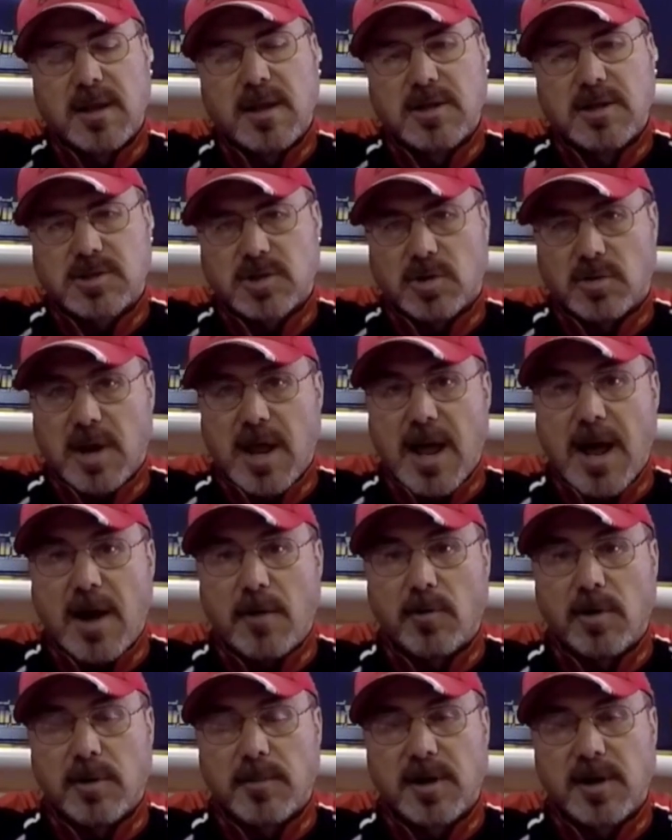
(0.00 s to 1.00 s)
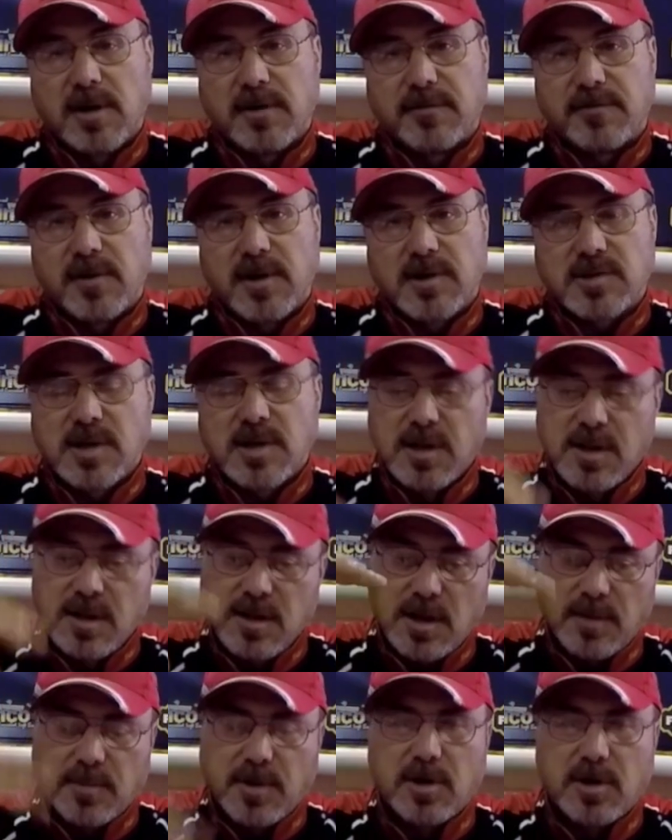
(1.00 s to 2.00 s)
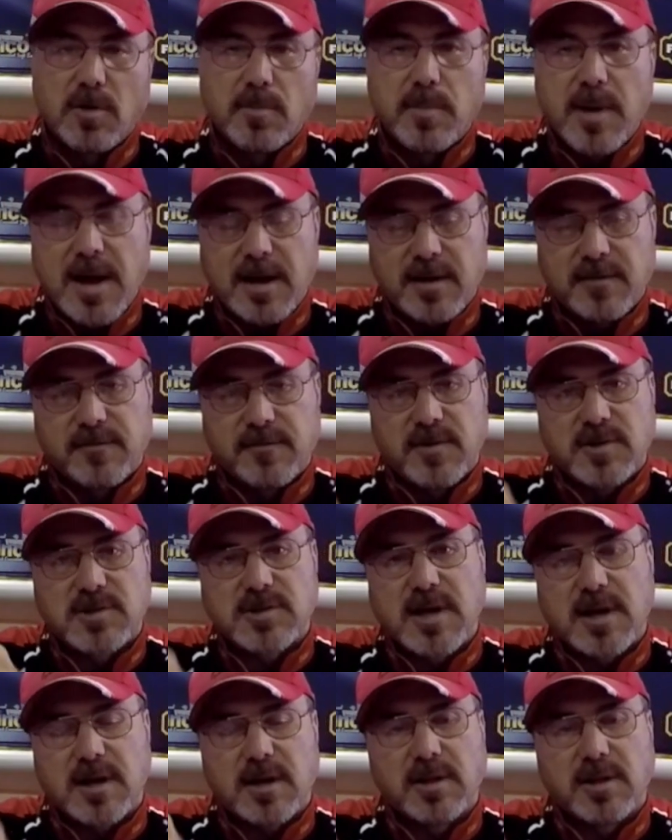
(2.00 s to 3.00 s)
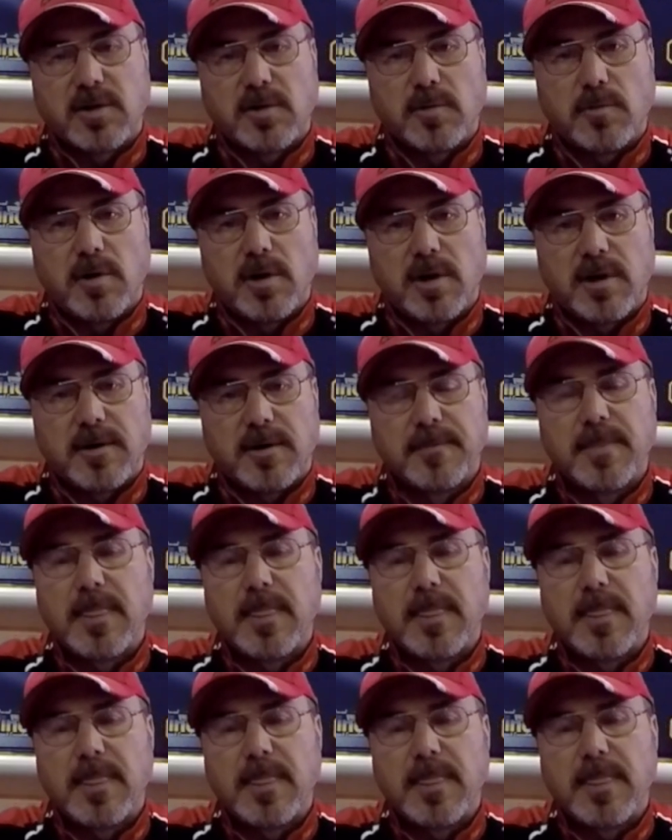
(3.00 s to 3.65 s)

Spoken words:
So now where am I going to fish? I'm going to go back and fish that clear water.